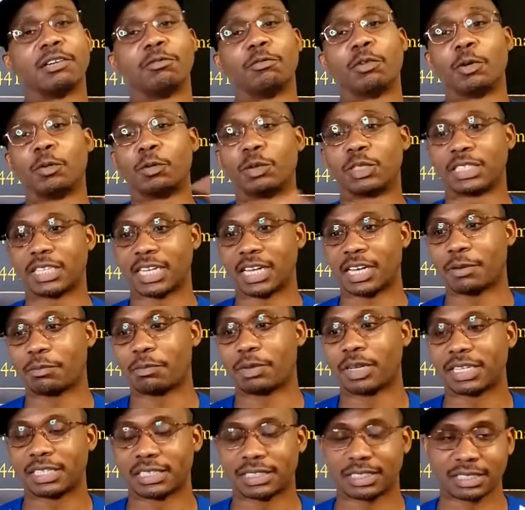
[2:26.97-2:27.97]
But with that
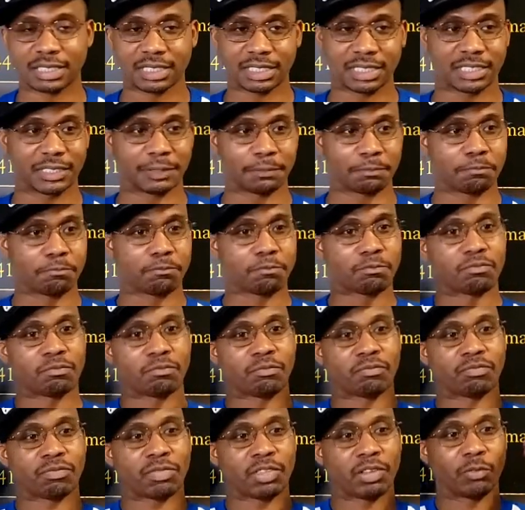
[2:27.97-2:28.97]
being said,
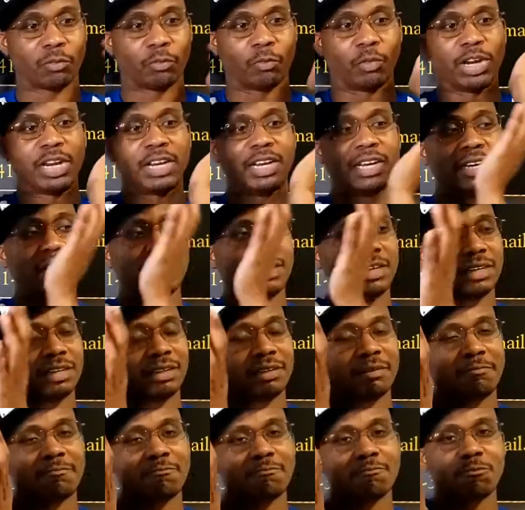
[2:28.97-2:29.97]
we
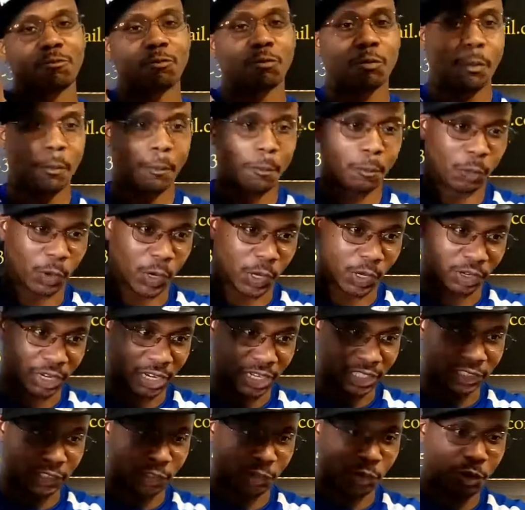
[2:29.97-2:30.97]

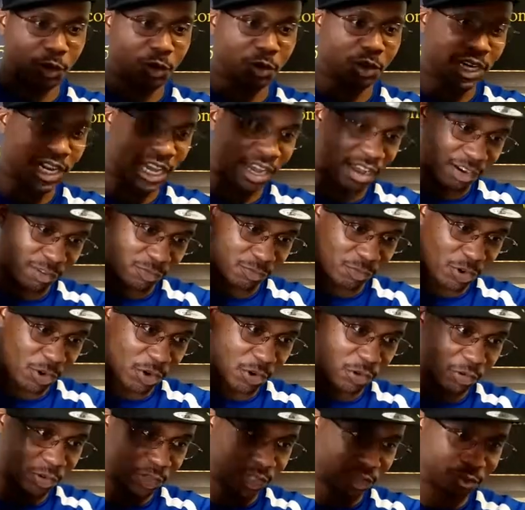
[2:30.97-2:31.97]
let's go on down the
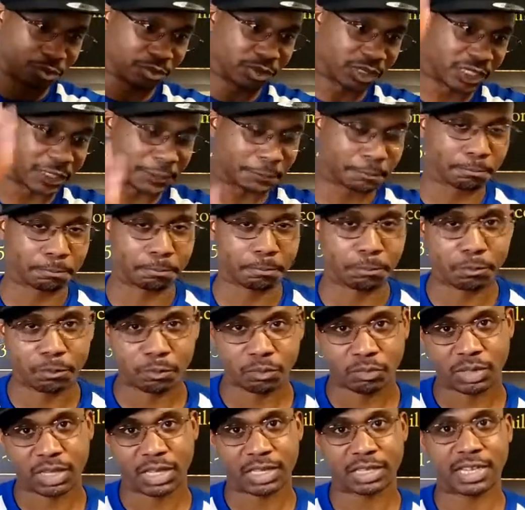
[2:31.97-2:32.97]
road a little bit,
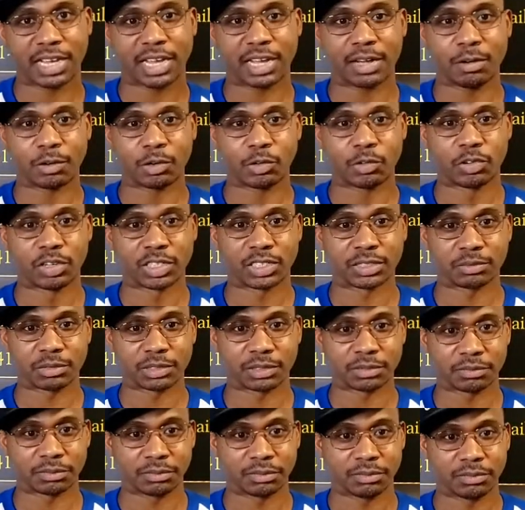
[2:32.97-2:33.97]
down Christmas.